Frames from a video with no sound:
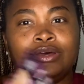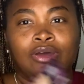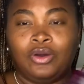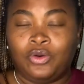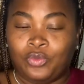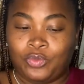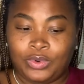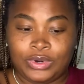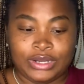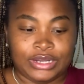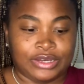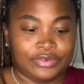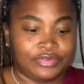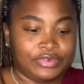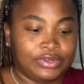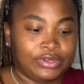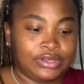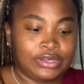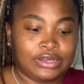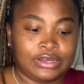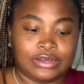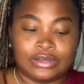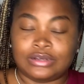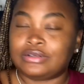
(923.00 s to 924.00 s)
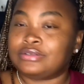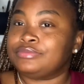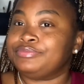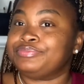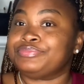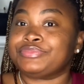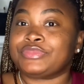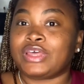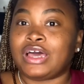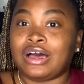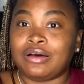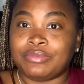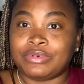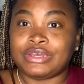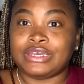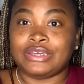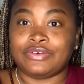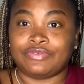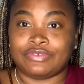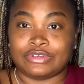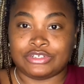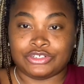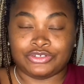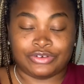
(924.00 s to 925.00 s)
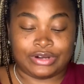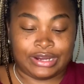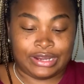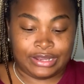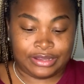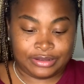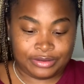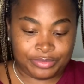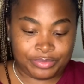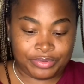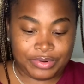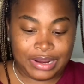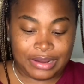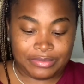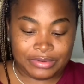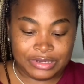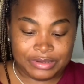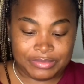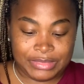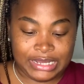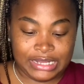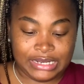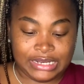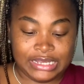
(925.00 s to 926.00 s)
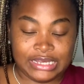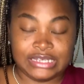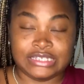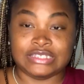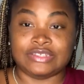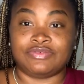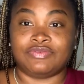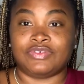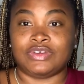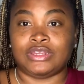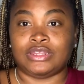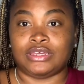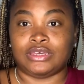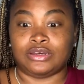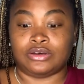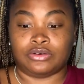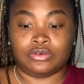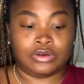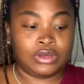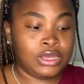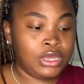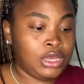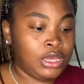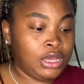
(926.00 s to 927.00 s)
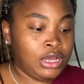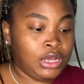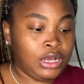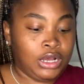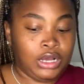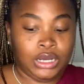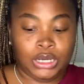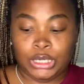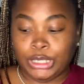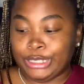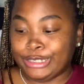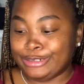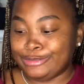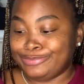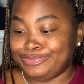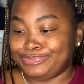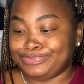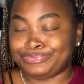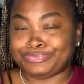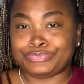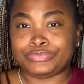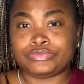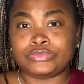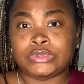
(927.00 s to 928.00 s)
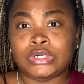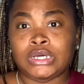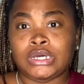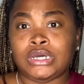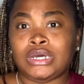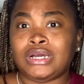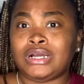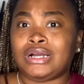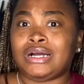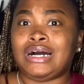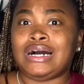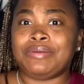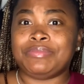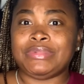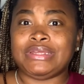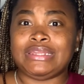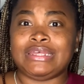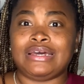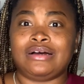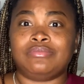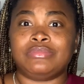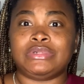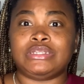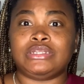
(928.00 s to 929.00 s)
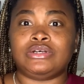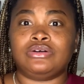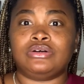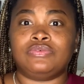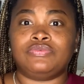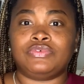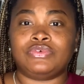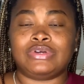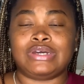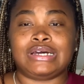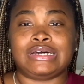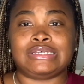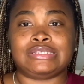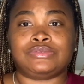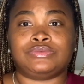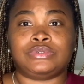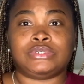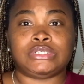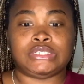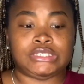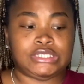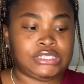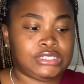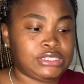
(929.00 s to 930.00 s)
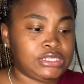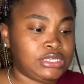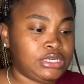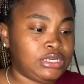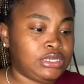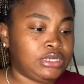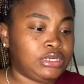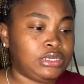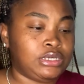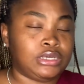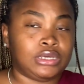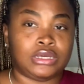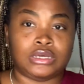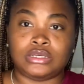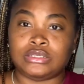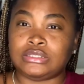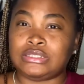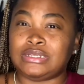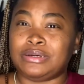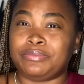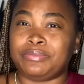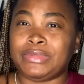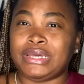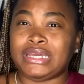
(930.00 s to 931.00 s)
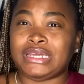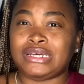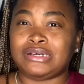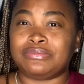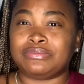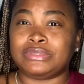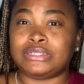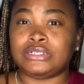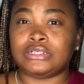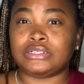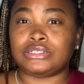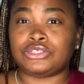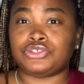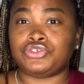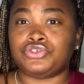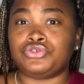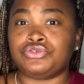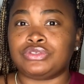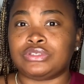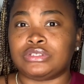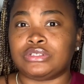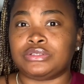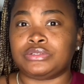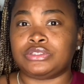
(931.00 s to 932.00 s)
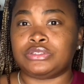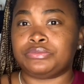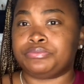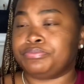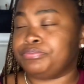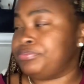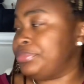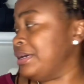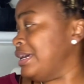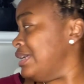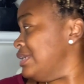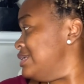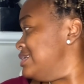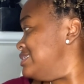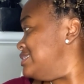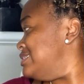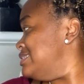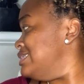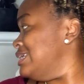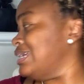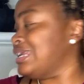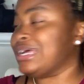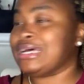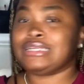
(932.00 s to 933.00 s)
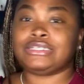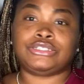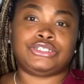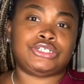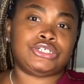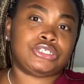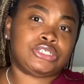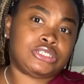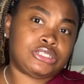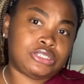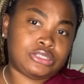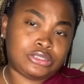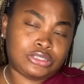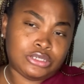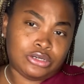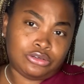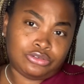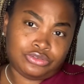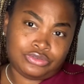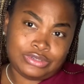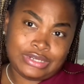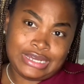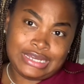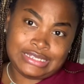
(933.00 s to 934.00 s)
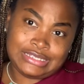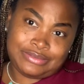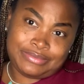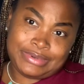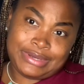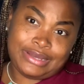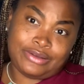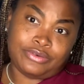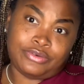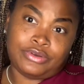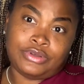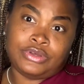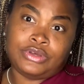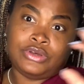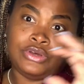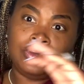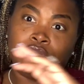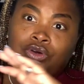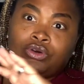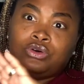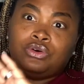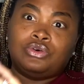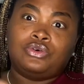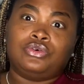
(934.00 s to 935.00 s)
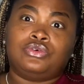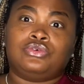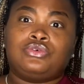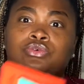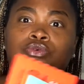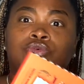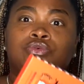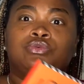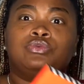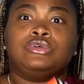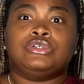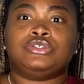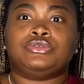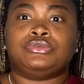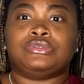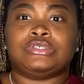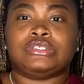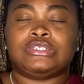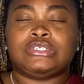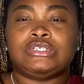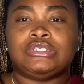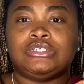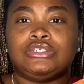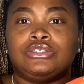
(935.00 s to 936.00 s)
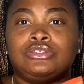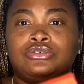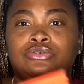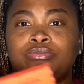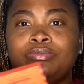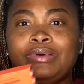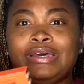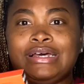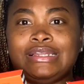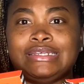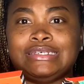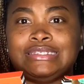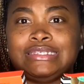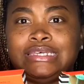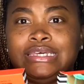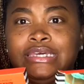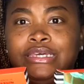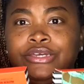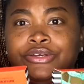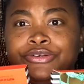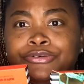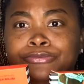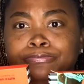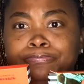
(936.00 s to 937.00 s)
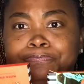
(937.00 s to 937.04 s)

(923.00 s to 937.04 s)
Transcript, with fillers: Whatever. I'm gonna give it a try. Probably in my next video. Um, comment down below if you guys want to see some makeup looks using the palettes that I just told you guys about, which was these two palettes here.